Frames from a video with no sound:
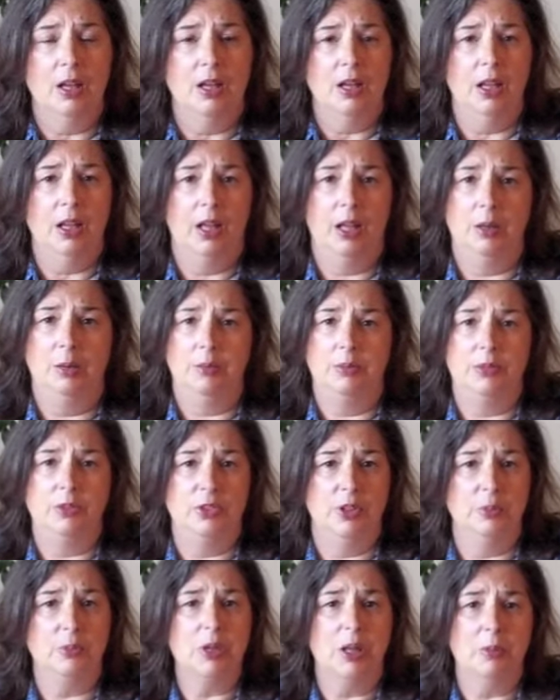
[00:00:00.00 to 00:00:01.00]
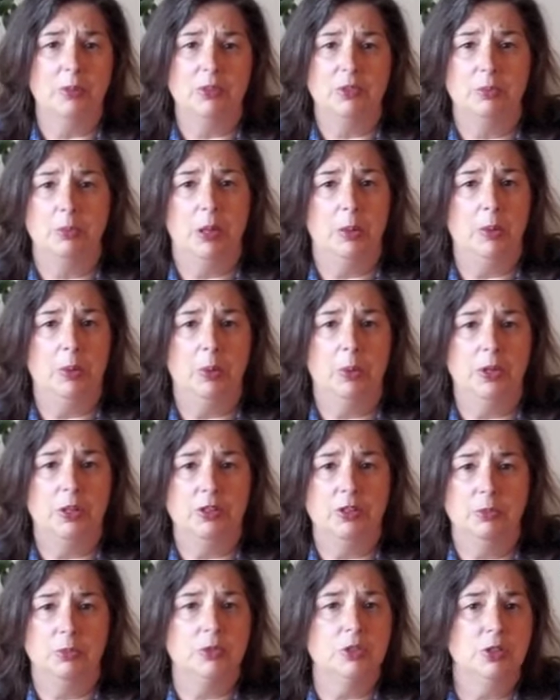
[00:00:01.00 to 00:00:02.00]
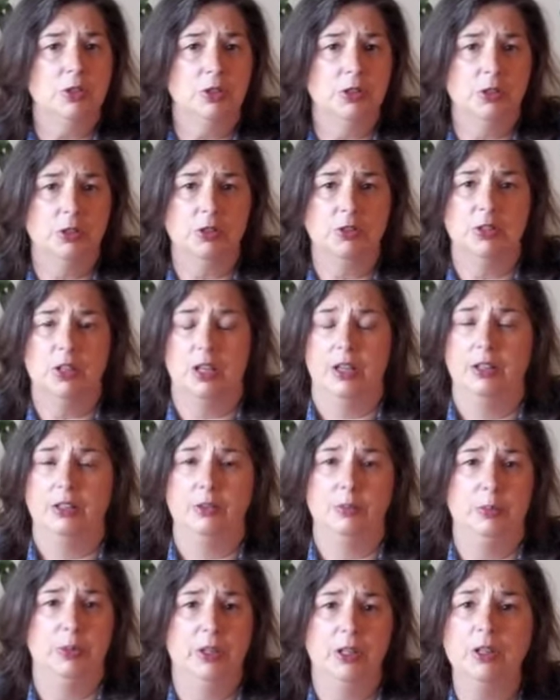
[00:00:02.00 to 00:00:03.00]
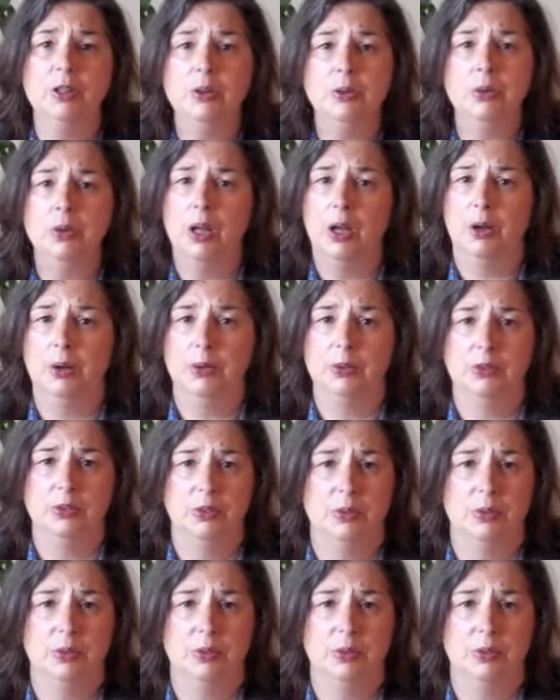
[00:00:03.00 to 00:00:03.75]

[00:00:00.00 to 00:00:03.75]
and sometimes maybe what Tim Turner says, but who knows?